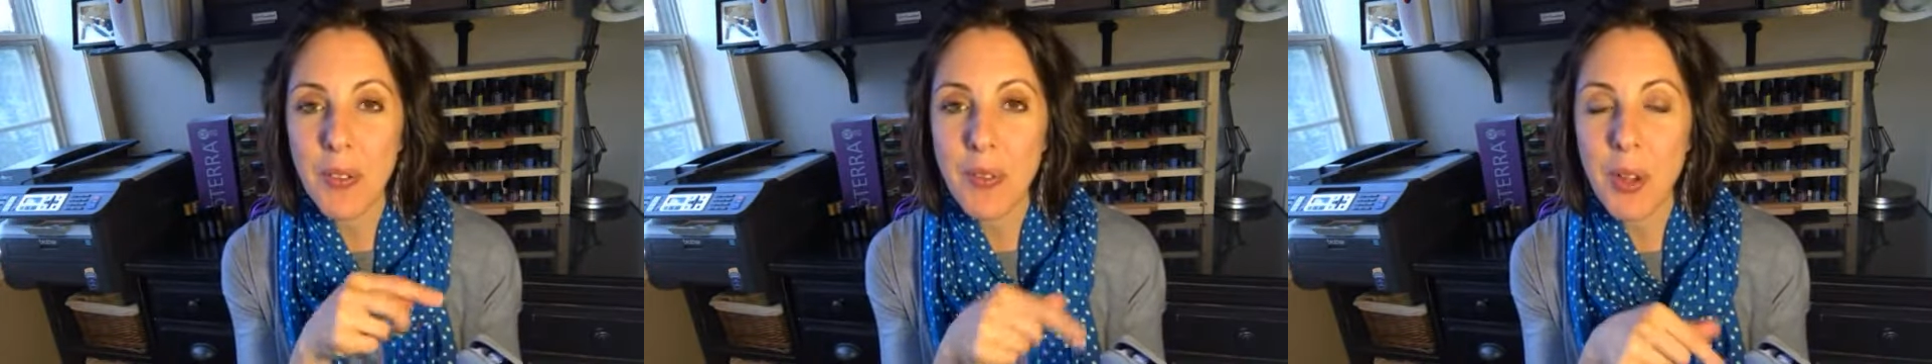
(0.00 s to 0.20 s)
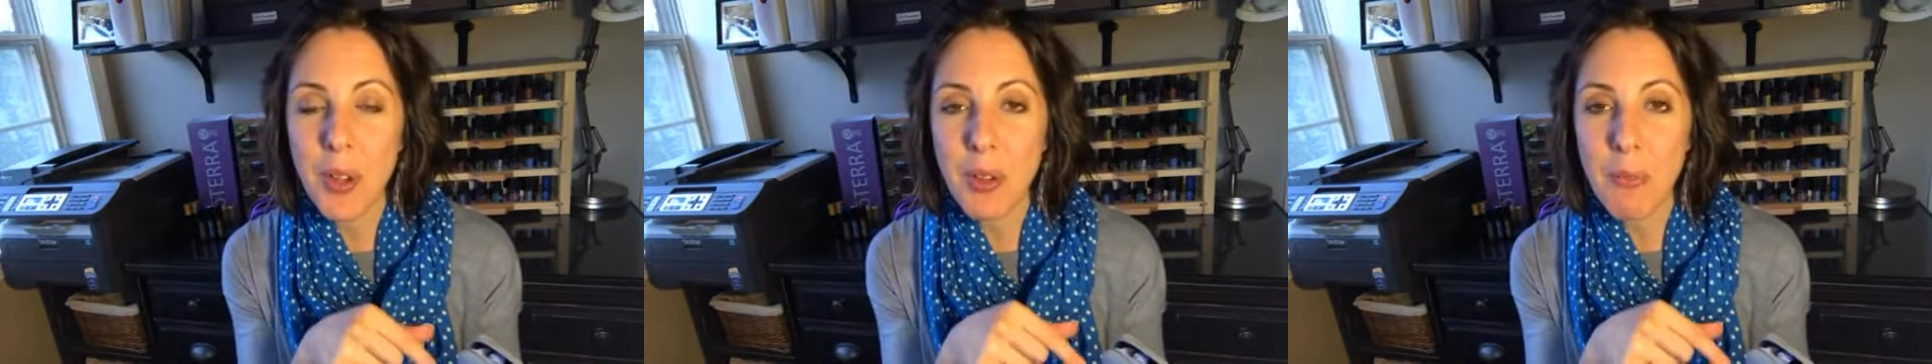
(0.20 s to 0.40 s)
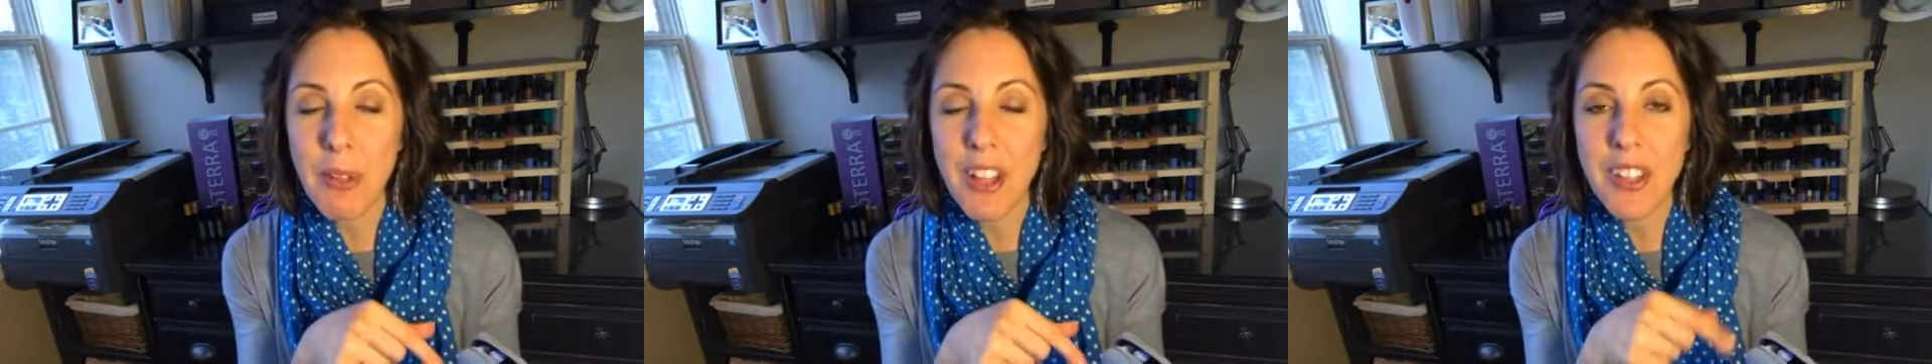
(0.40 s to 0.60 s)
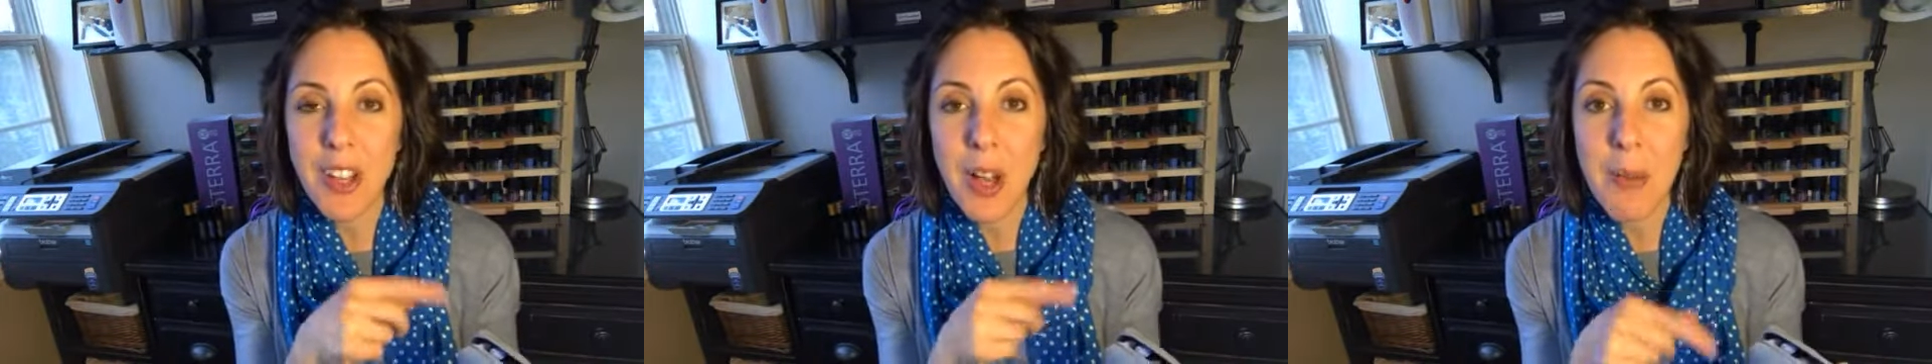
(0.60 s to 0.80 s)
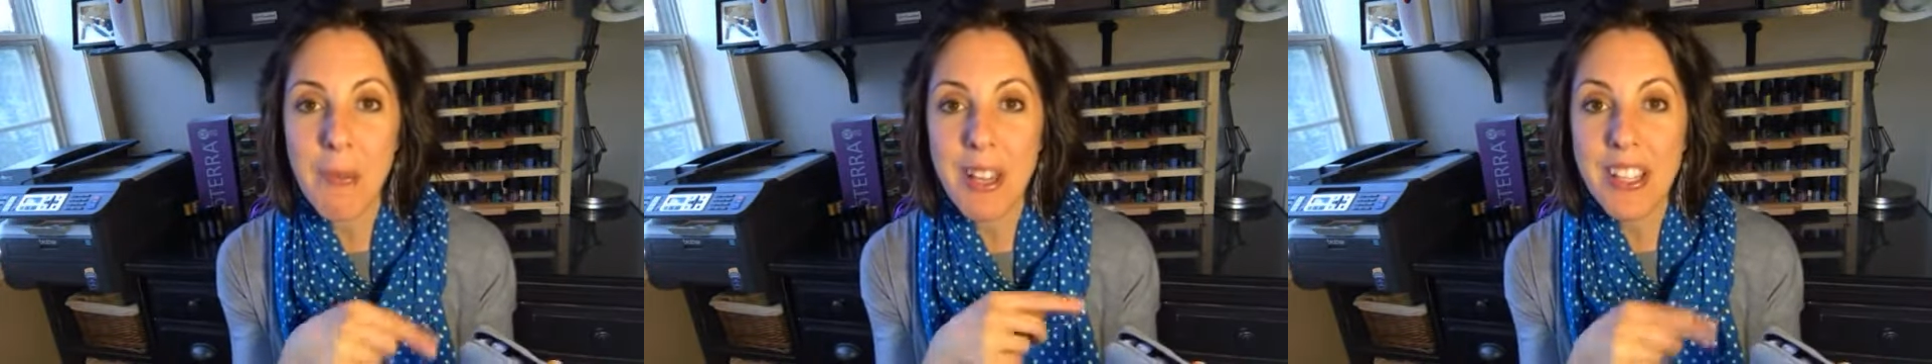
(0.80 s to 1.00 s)
Roller Blend
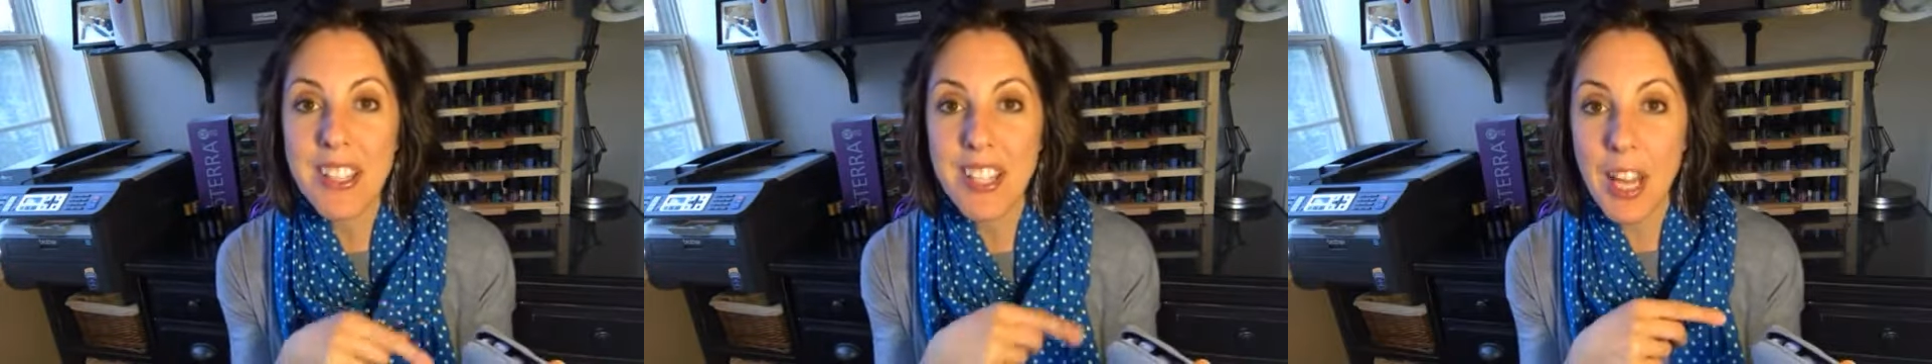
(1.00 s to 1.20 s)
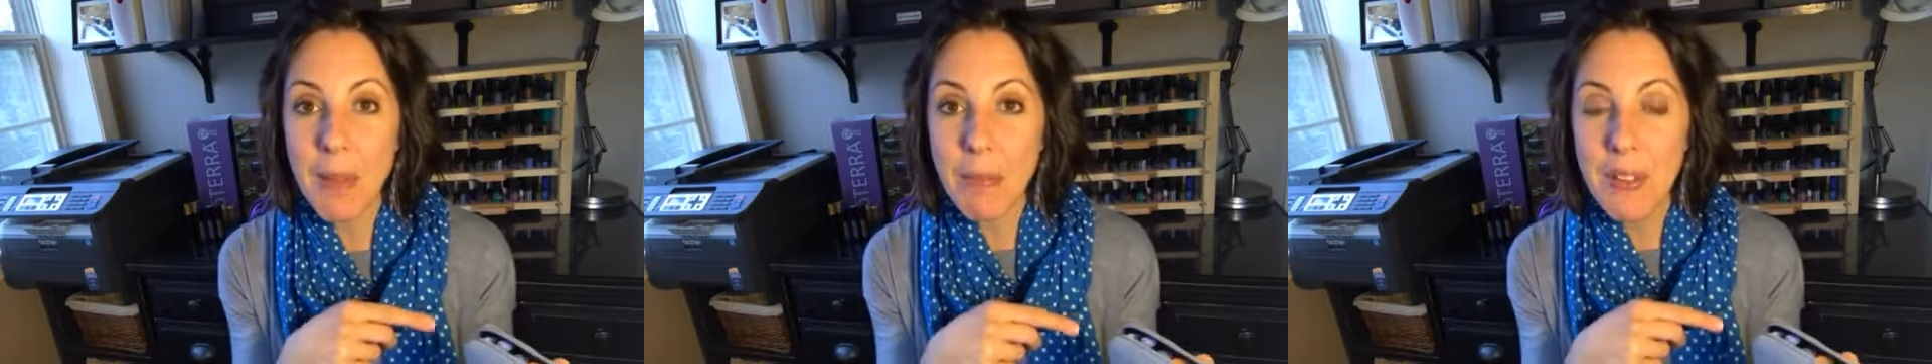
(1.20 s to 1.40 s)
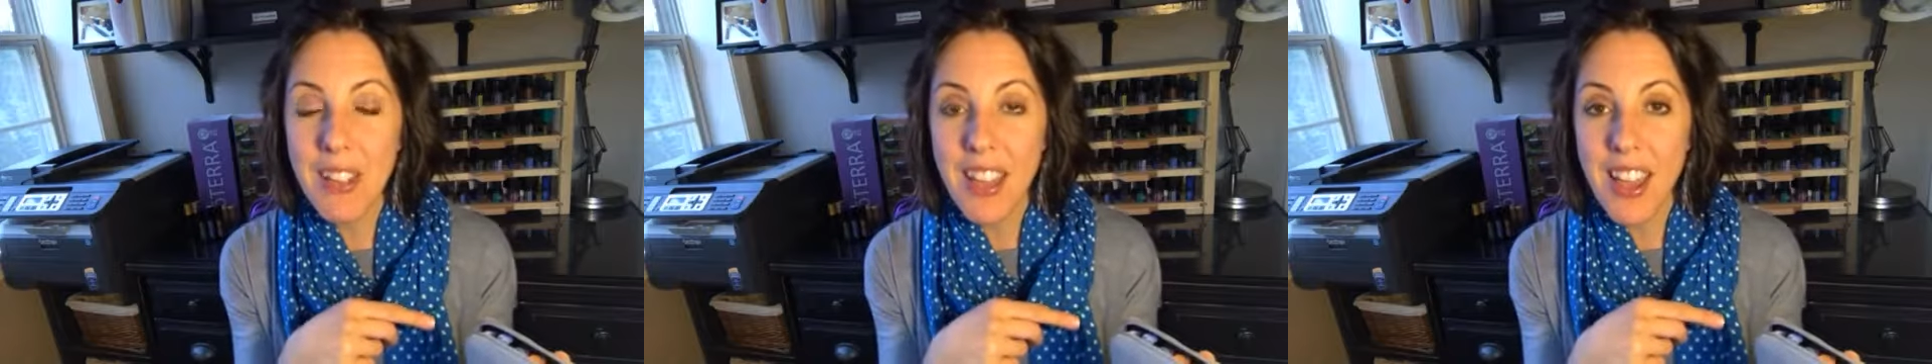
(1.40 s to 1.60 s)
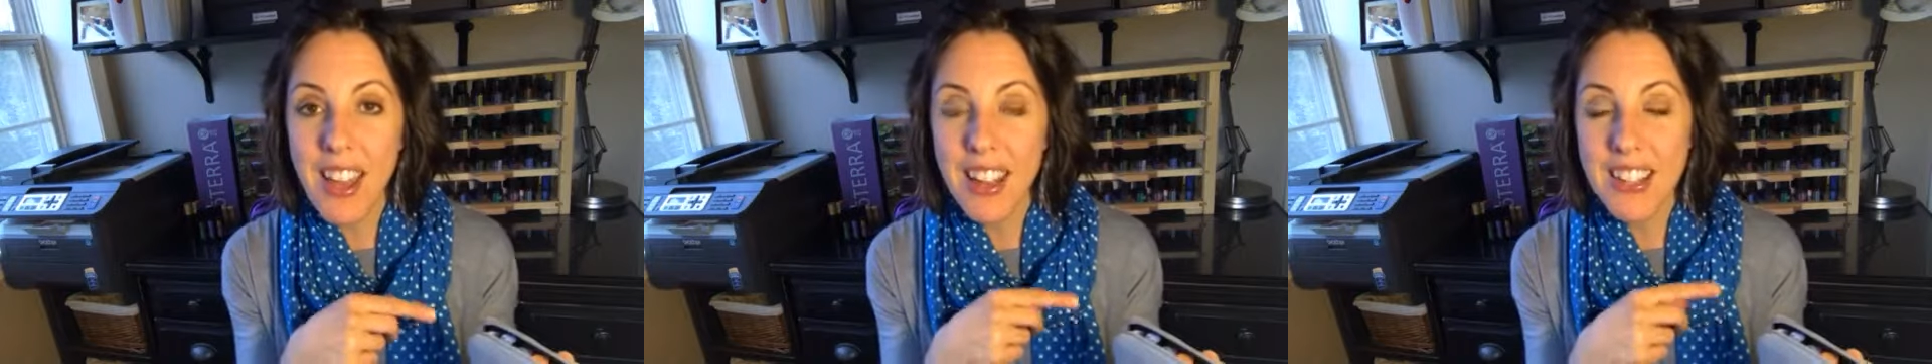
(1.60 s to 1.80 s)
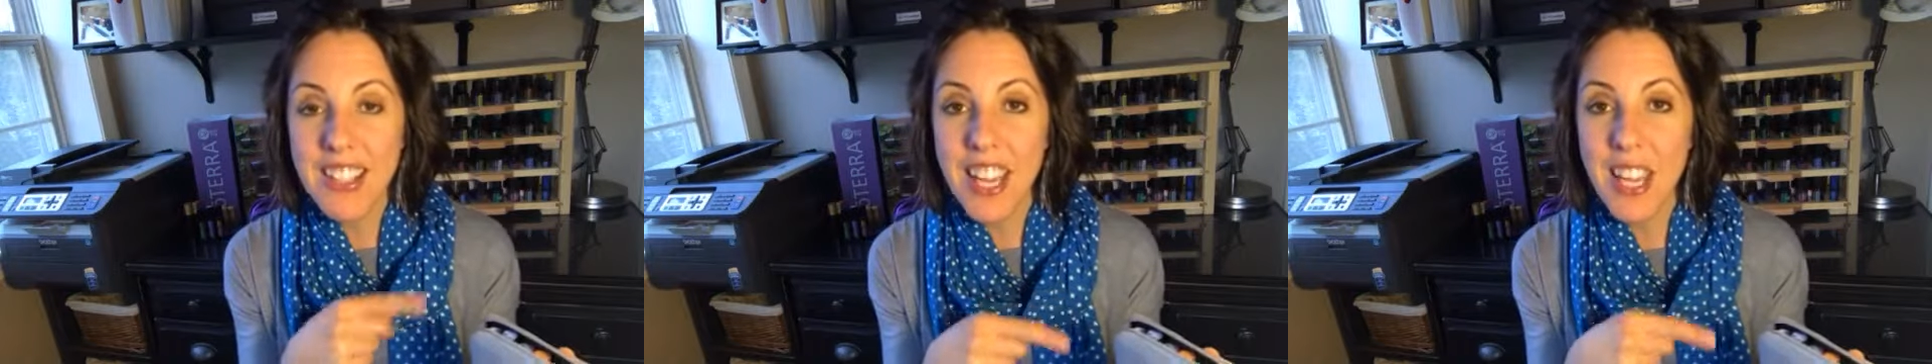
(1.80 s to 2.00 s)
all mixed up
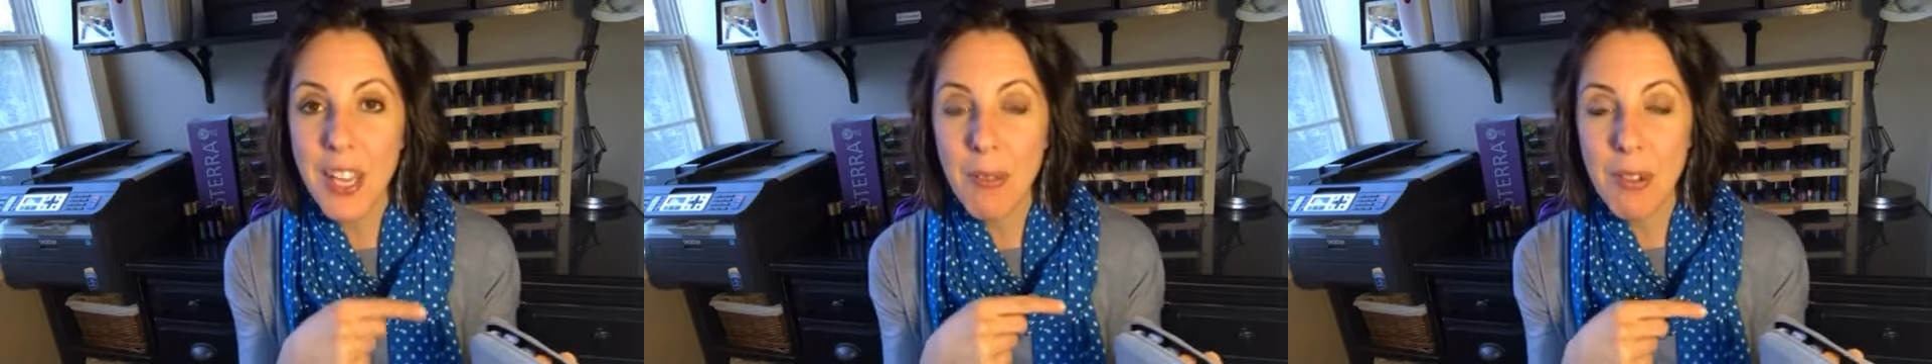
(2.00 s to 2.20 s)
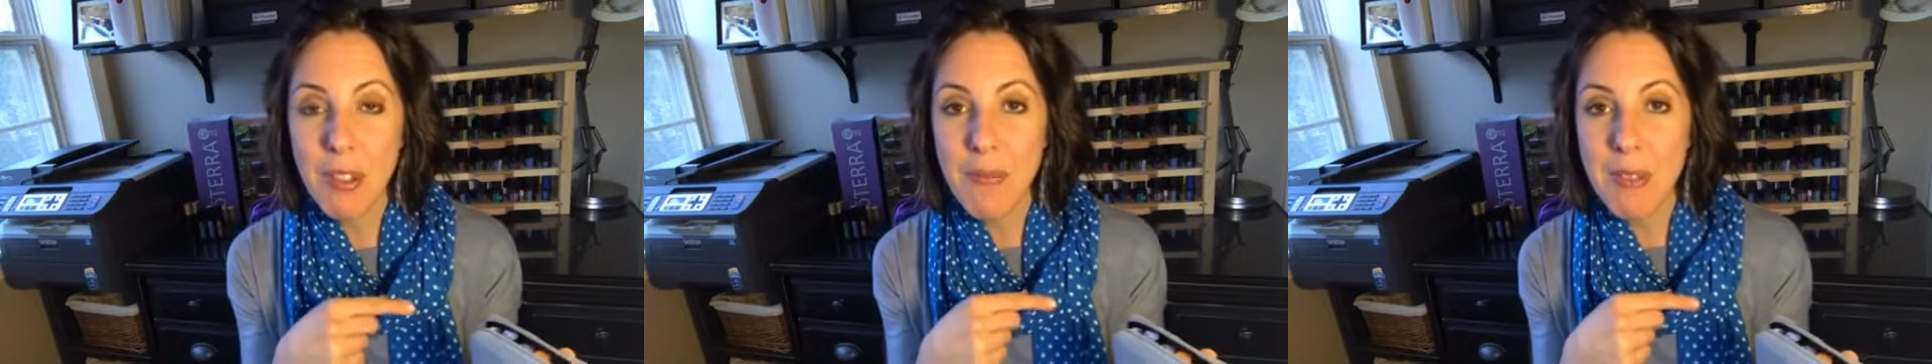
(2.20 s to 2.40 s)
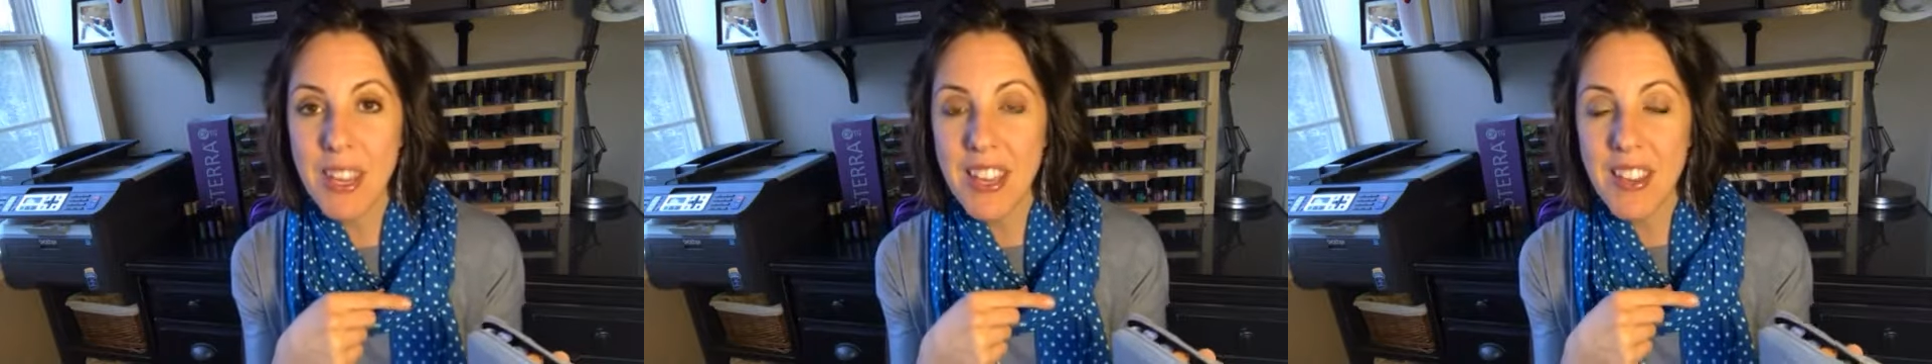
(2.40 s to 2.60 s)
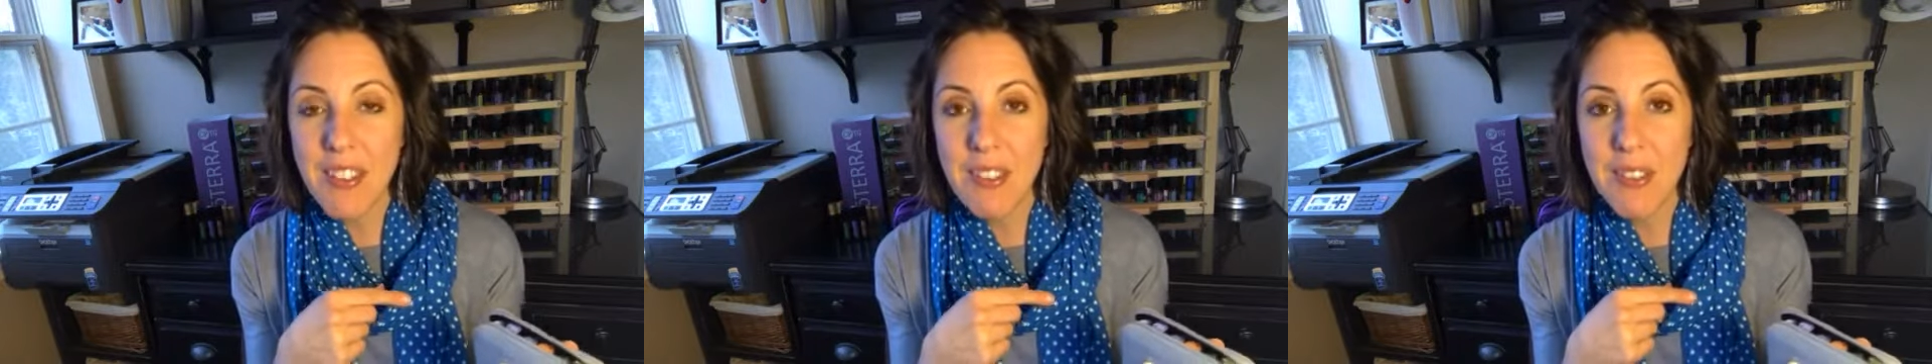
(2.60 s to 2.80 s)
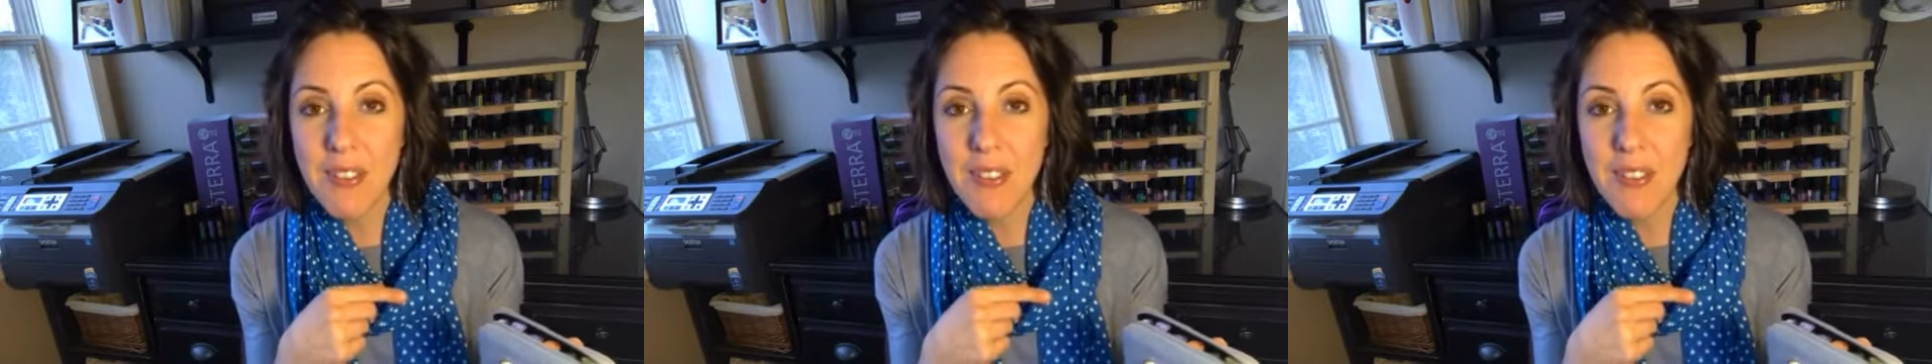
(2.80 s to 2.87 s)
and I take it with me